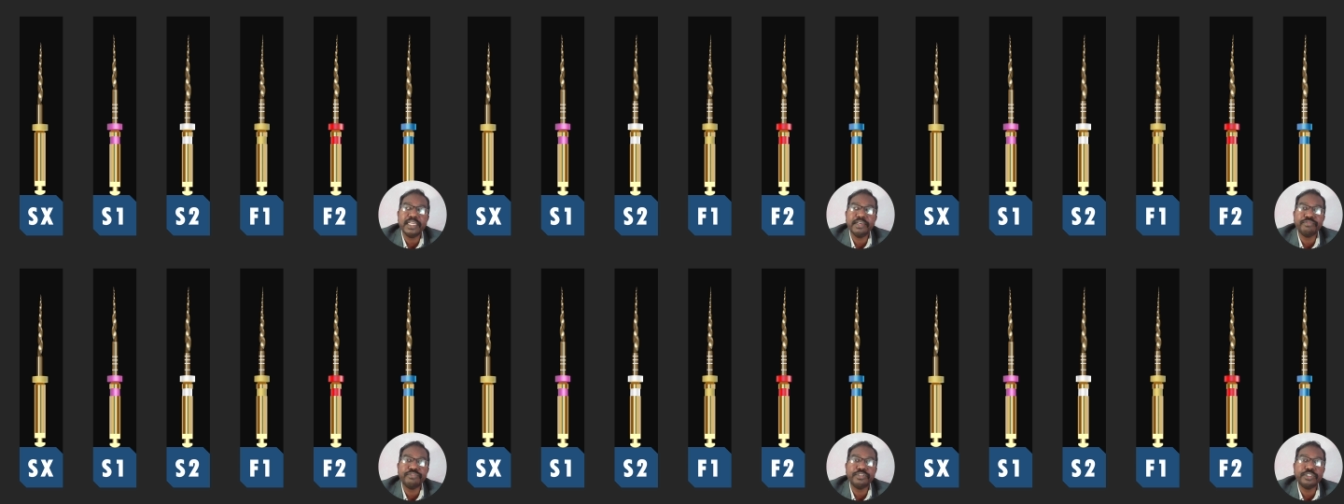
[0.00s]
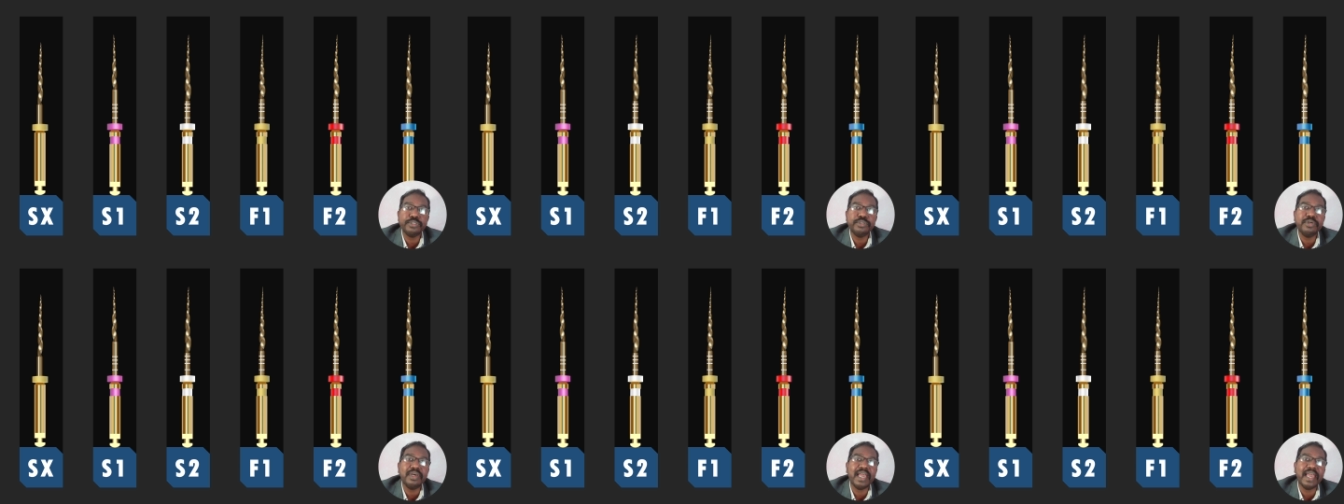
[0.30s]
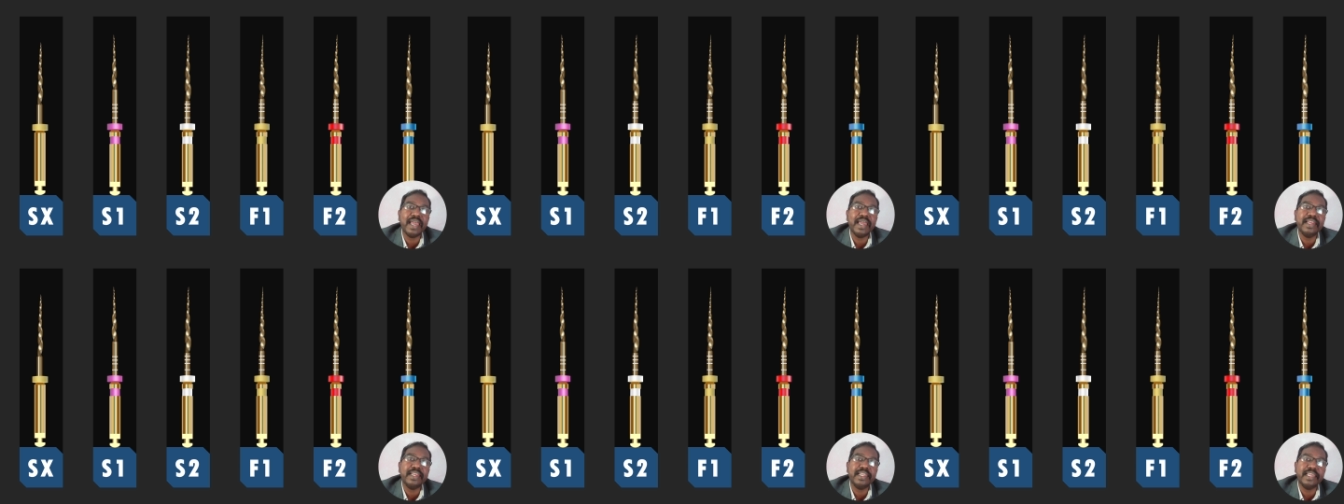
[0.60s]
F2
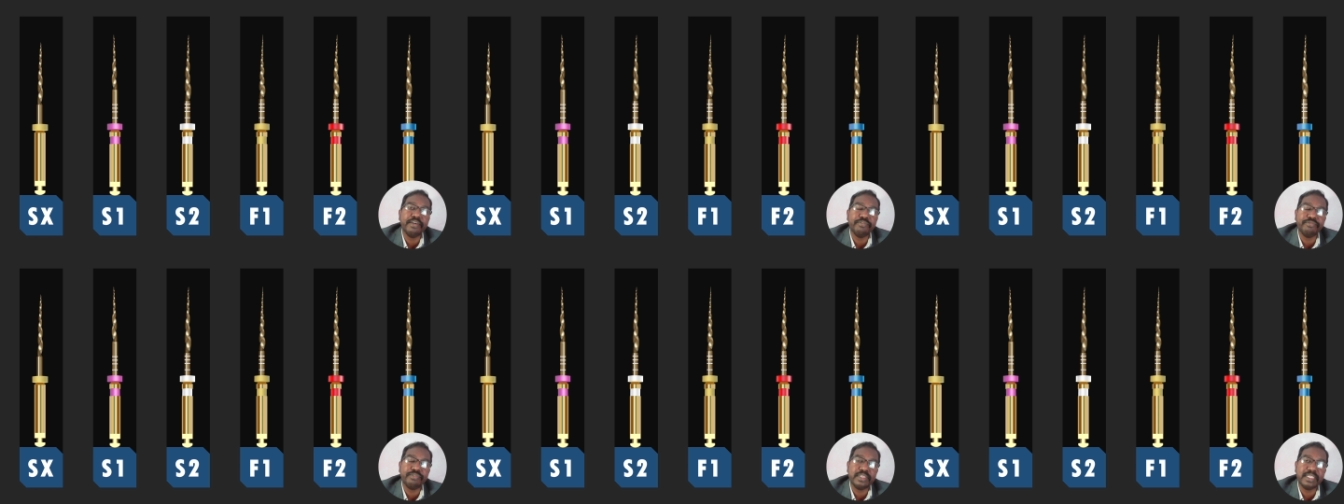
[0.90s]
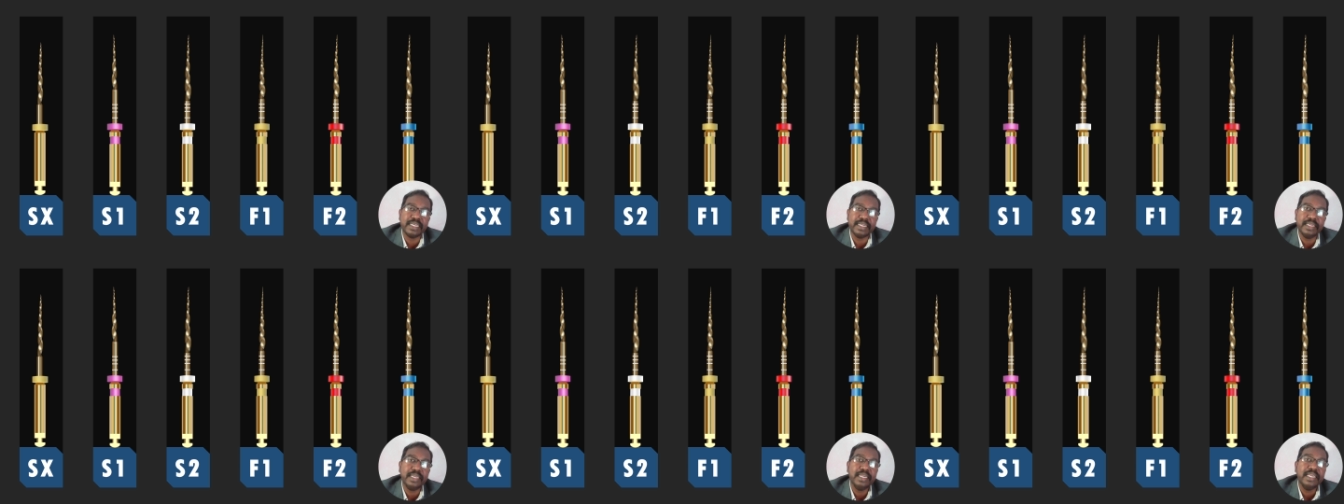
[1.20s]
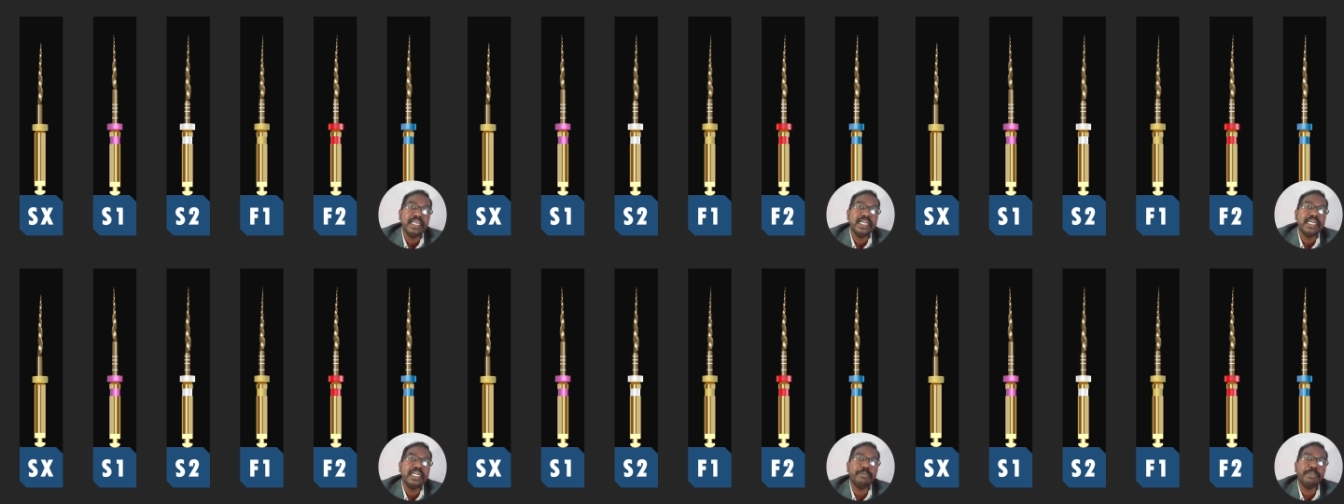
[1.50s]
and F3
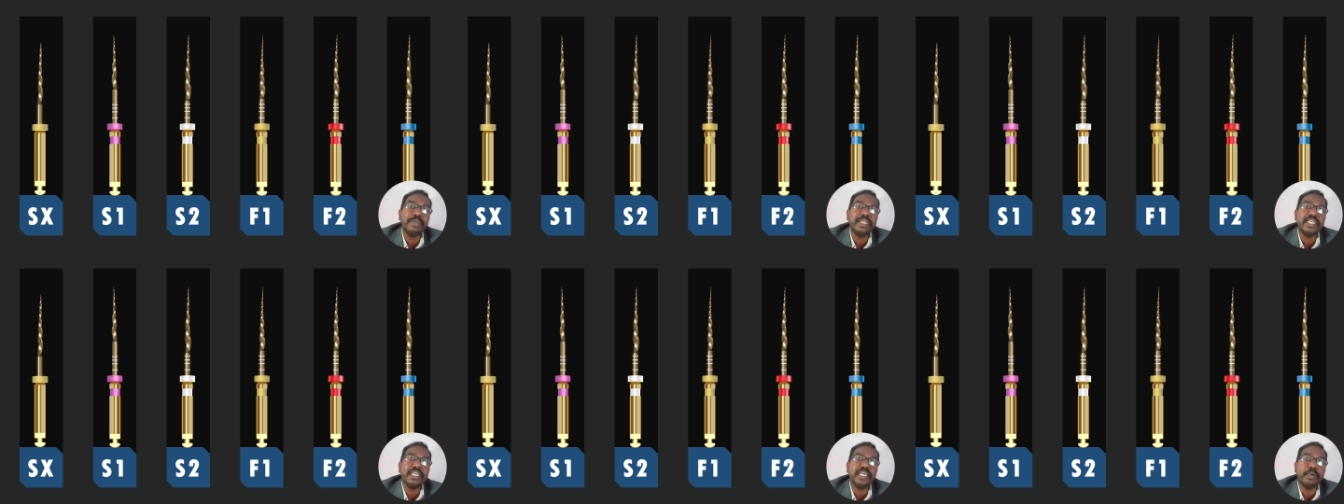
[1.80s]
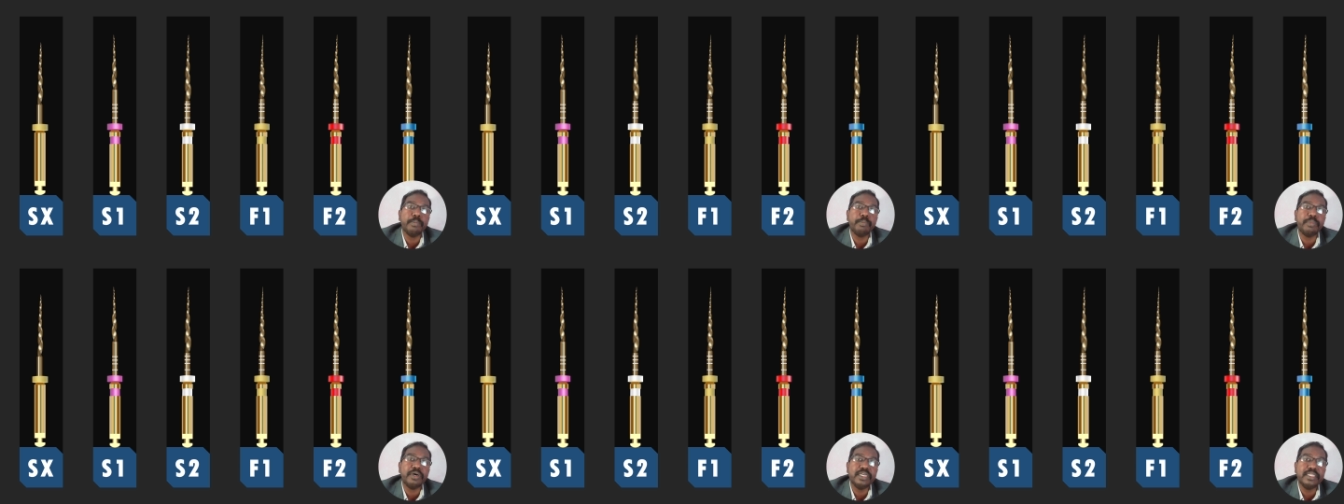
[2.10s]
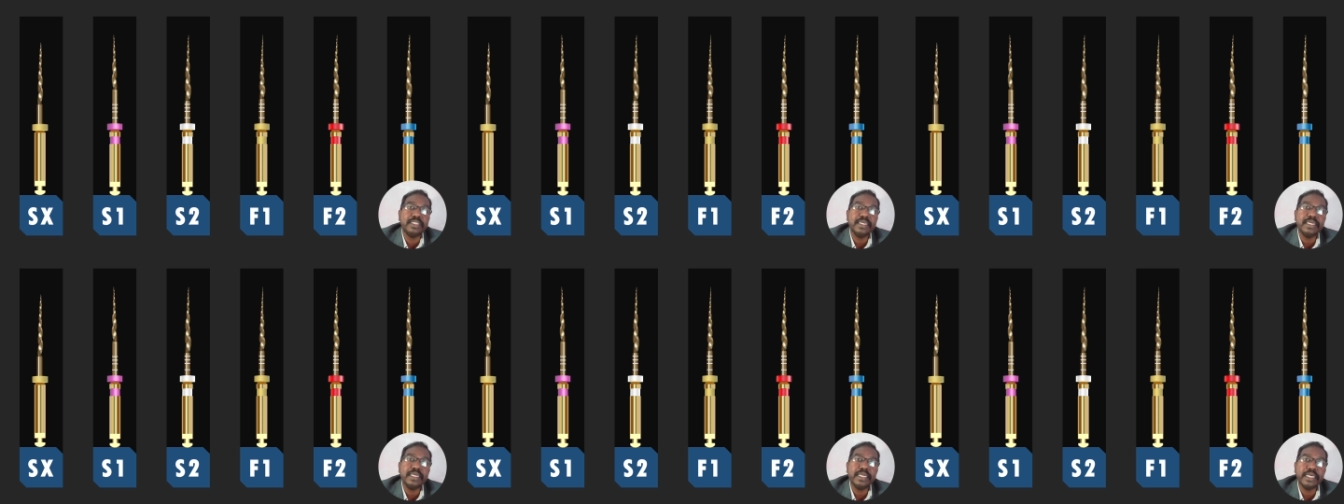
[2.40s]
depending
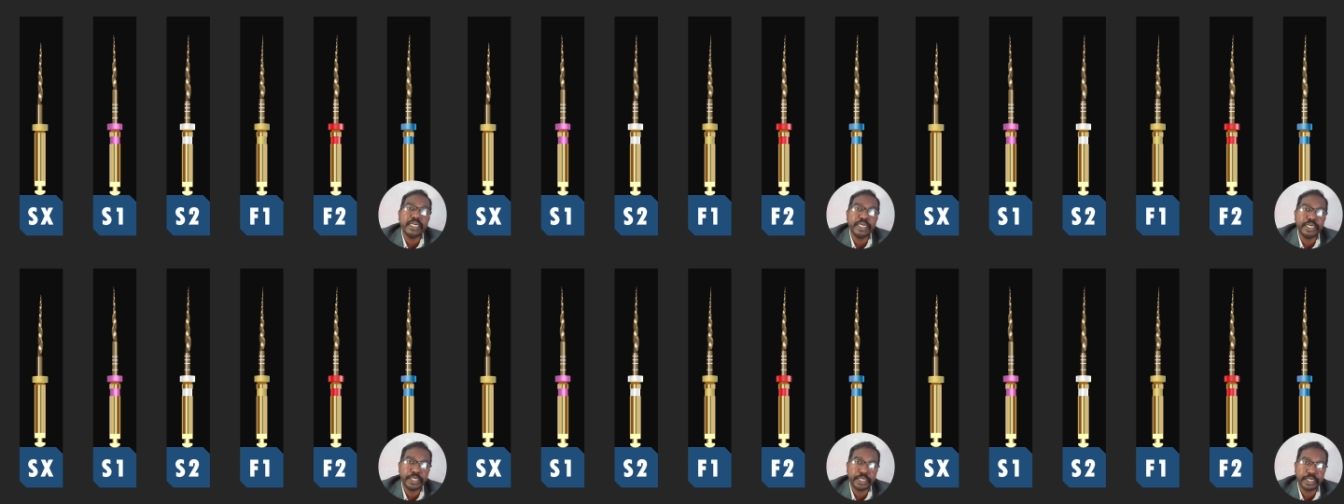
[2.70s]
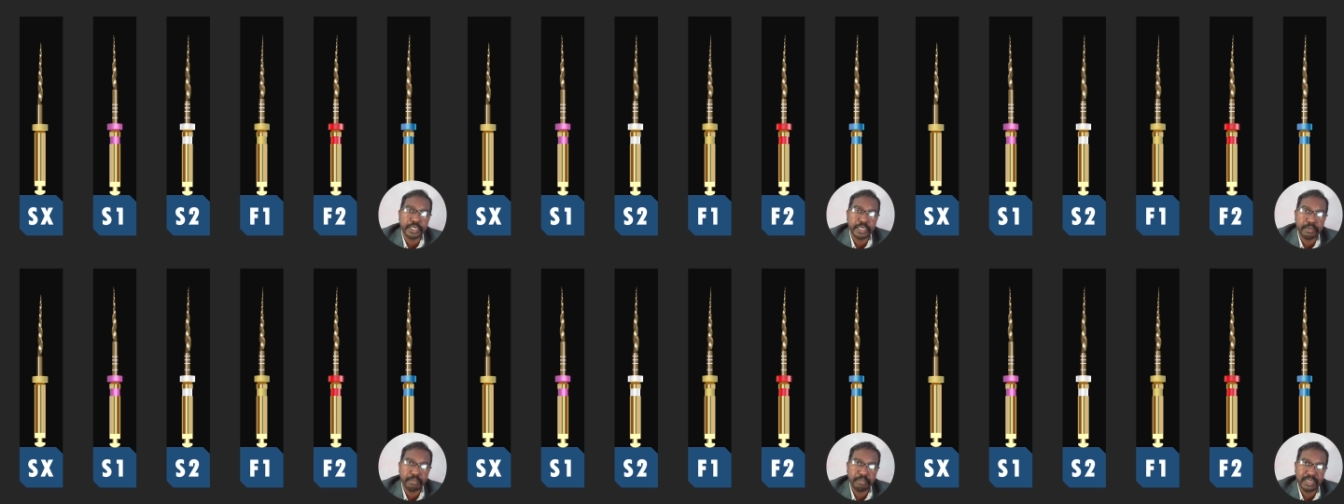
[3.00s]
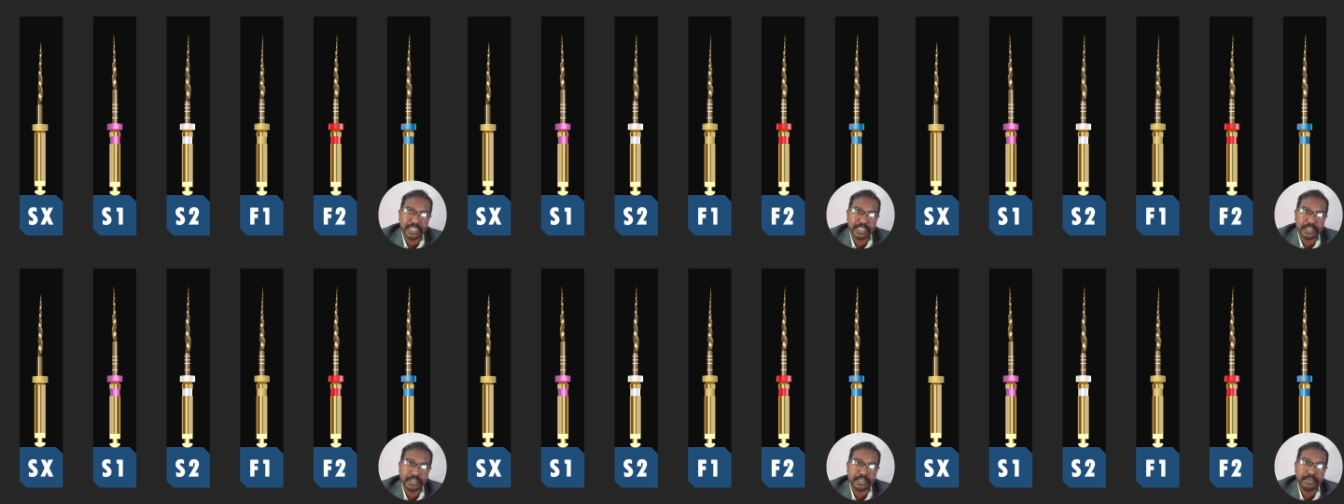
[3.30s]
upon the
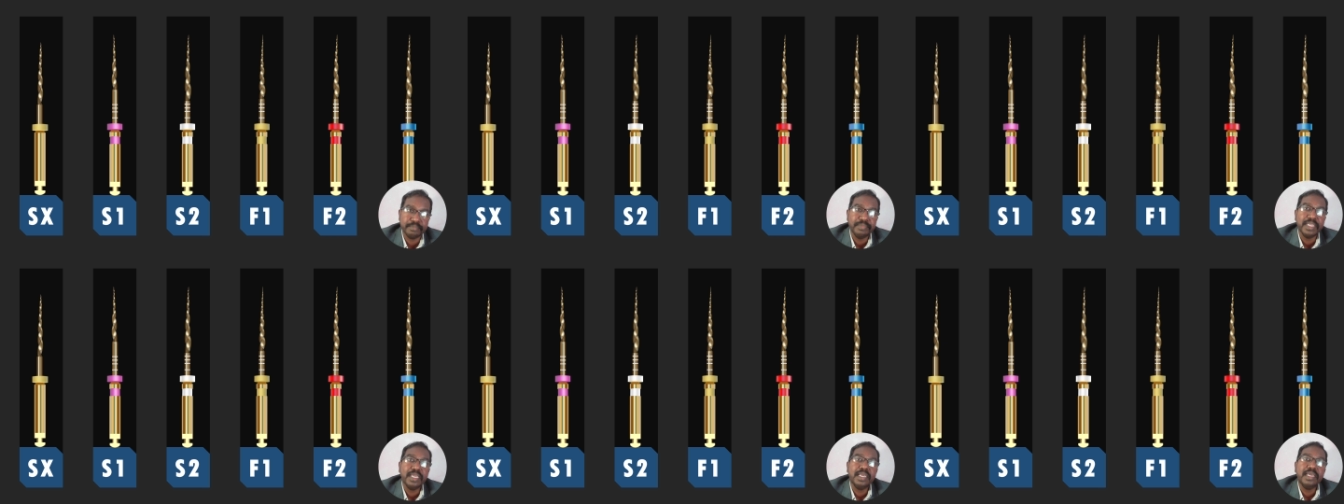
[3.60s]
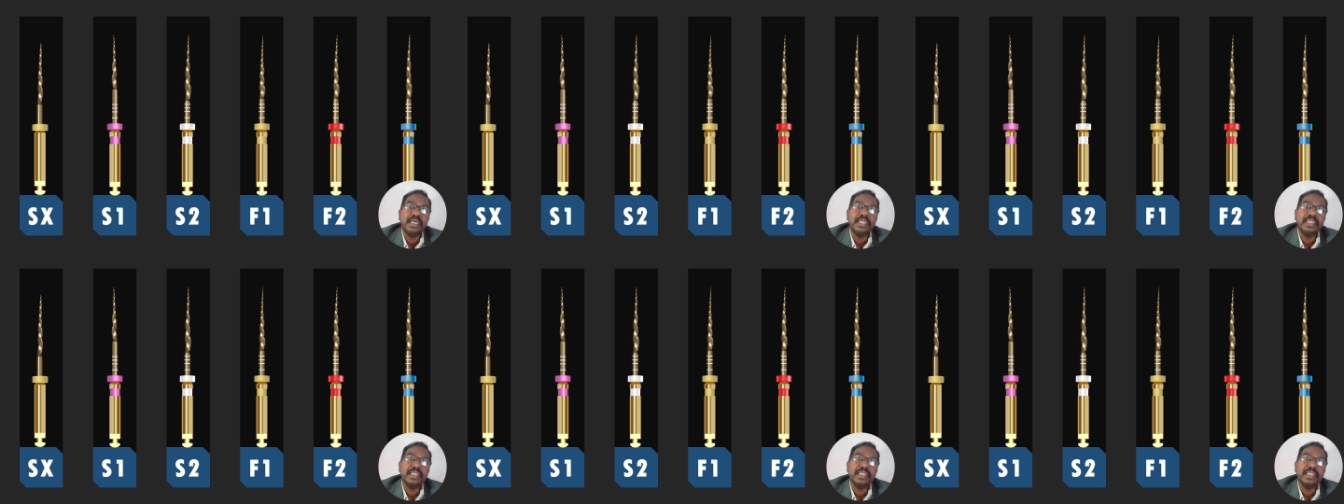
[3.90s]
requirements.